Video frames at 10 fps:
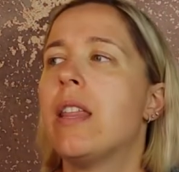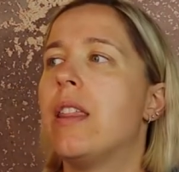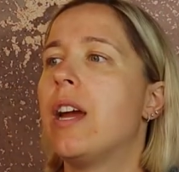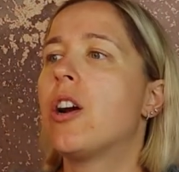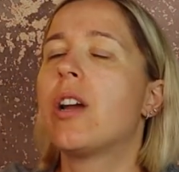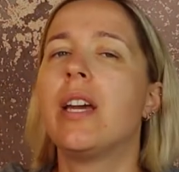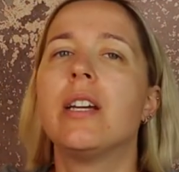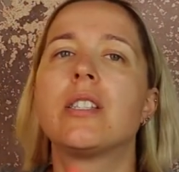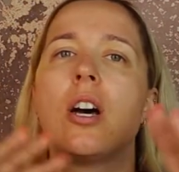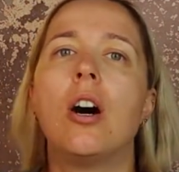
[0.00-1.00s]
There
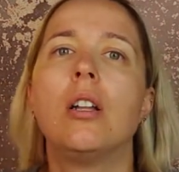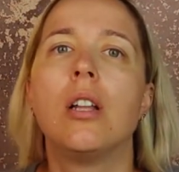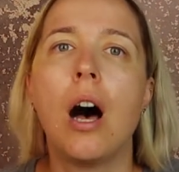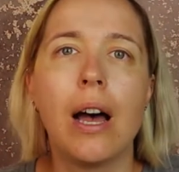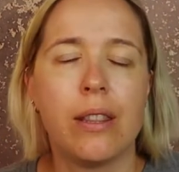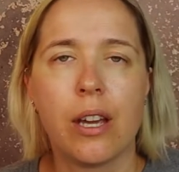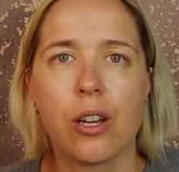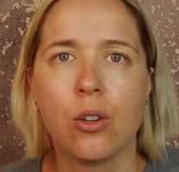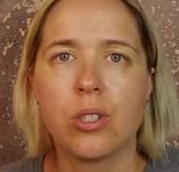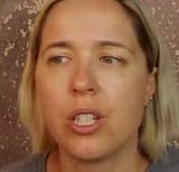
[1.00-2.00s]
is a lot
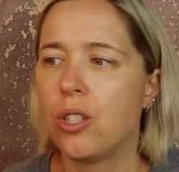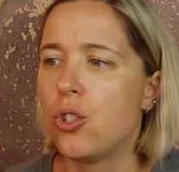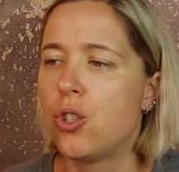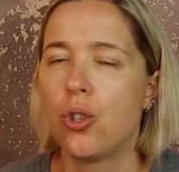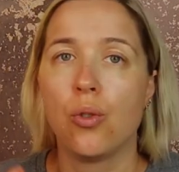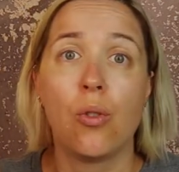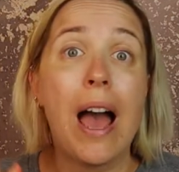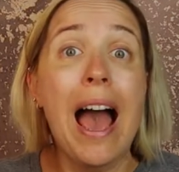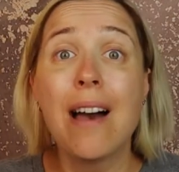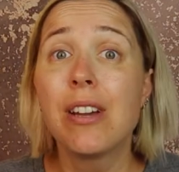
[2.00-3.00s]
that goes into
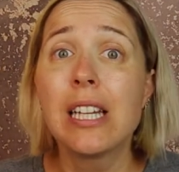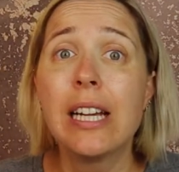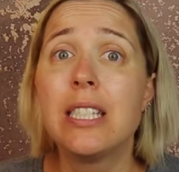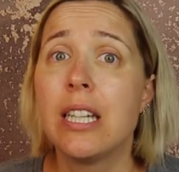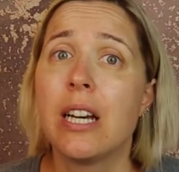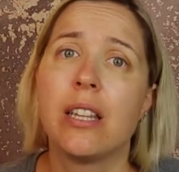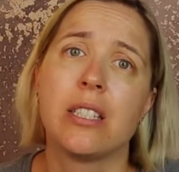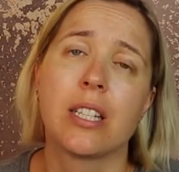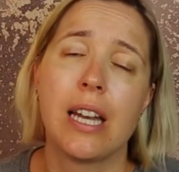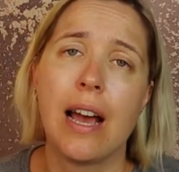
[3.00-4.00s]
having an idea
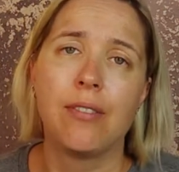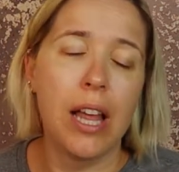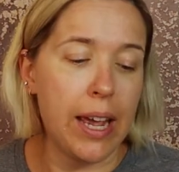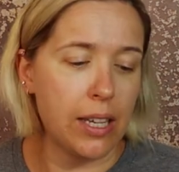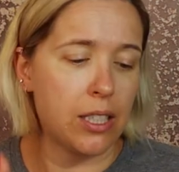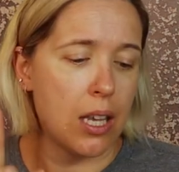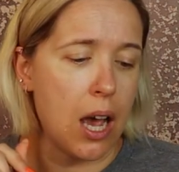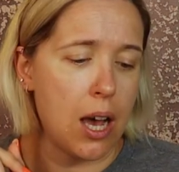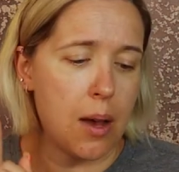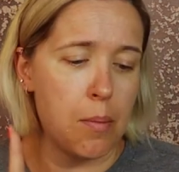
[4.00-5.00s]
that's going to have legs.
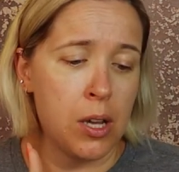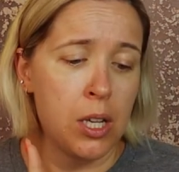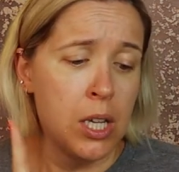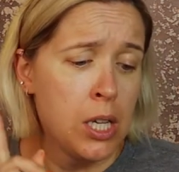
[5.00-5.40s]
Um,